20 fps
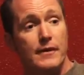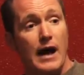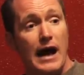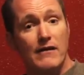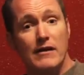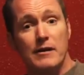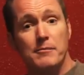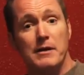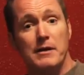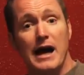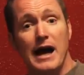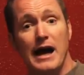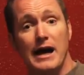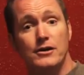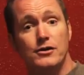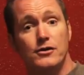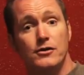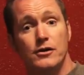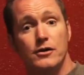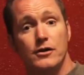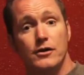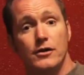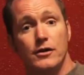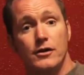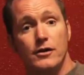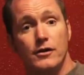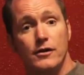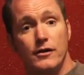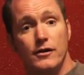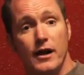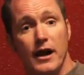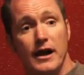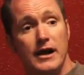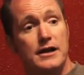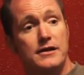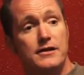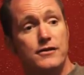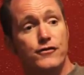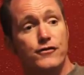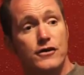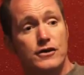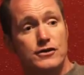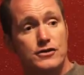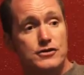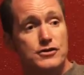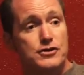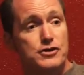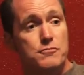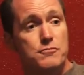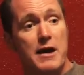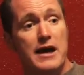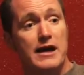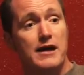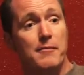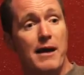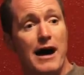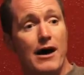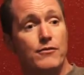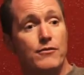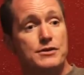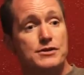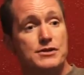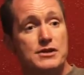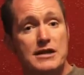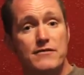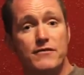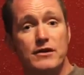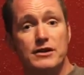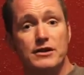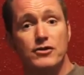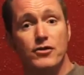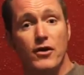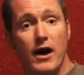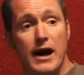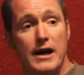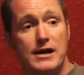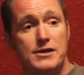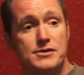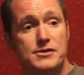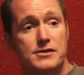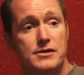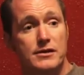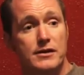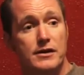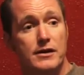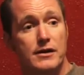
I think behind any decisions you make about receiving Christ,